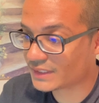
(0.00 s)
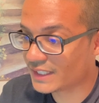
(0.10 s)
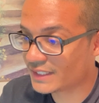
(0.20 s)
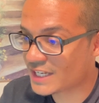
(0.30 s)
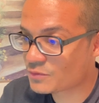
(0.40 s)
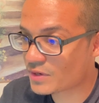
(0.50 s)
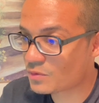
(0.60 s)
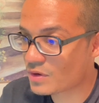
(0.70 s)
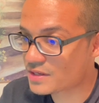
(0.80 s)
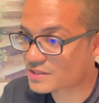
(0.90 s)
that's what it
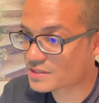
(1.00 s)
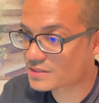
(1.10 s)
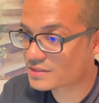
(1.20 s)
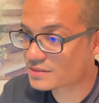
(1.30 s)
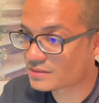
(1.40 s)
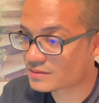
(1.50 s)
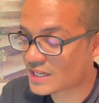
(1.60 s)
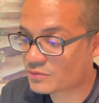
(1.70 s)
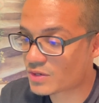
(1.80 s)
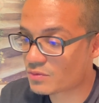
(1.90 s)
was.
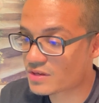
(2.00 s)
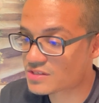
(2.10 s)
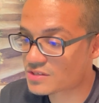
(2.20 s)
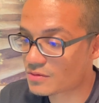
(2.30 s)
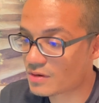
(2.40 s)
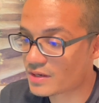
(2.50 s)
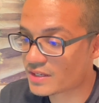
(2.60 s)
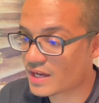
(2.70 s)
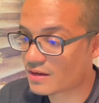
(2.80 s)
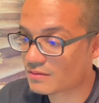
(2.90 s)
That's what it was. So,
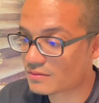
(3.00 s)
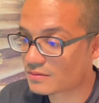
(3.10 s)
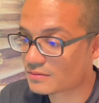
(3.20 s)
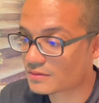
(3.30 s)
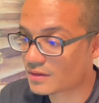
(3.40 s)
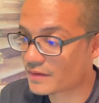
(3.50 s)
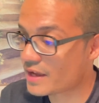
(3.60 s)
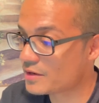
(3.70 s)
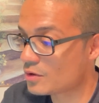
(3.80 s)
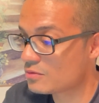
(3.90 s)
yeah, on
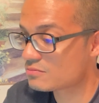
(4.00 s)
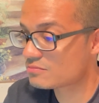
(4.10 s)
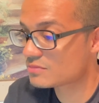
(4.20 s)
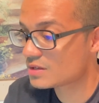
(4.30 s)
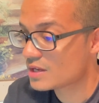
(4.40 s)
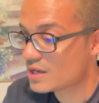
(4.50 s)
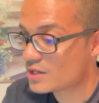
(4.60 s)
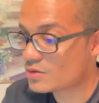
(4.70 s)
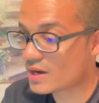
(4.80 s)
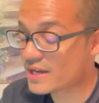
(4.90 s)
that note,
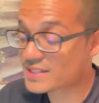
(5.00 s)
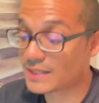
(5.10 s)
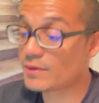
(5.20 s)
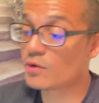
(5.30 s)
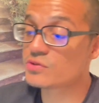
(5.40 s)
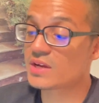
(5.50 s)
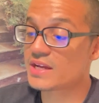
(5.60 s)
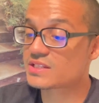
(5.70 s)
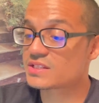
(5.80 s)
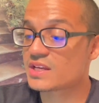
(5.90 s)
you guys can let me know what you
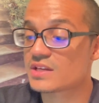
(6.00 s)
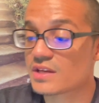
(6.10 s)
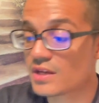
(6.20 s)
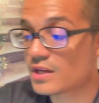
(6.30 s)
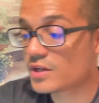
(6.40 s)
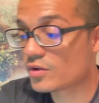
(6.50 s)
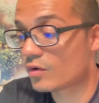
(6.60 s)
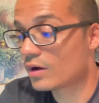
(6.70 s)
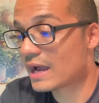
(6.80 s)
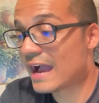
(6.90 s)
guys think. You
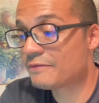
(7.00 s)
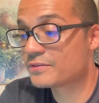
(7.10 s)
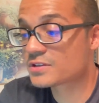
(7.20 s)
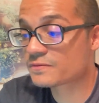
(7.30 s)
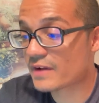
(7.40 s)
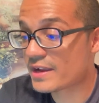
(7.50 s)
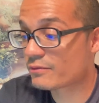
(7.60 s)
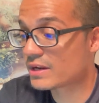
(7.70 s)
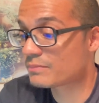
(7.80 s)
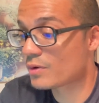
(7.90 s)
know, after this fight,
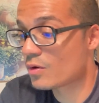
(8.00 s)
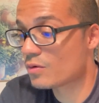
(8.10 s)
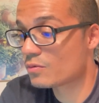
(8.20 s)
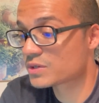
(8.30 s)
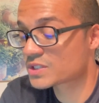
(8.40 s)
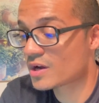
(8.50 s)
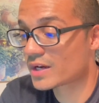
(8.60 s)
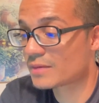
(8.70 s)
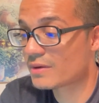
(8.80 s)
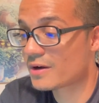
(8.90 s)
Riddick Bowe was
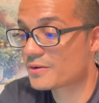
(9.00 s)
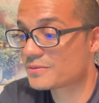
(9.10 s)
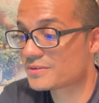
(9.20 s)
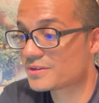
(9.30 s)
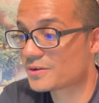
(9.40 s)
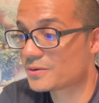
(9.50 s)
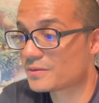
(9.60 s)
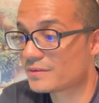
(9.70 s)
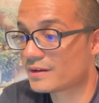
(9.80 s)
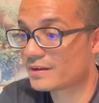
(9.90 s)
talking about, you know,
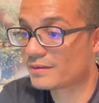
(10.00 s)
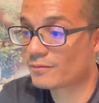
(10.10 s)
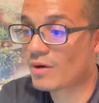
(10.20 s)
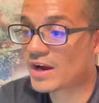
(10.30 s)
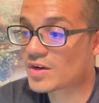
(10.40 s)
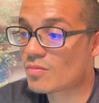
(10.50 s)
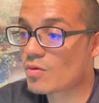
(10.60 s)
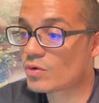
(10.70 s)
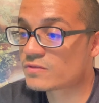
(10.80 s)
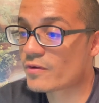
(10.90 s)
Rock
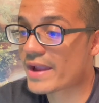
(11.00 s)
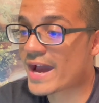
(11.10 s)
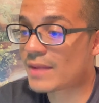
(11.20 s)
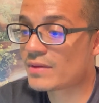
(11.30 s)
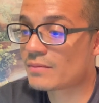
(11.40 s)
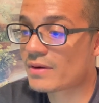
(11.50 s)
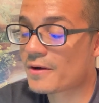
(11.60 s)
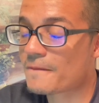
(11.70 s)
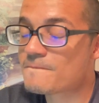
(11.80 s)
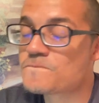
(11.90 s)
Newman was very adamant about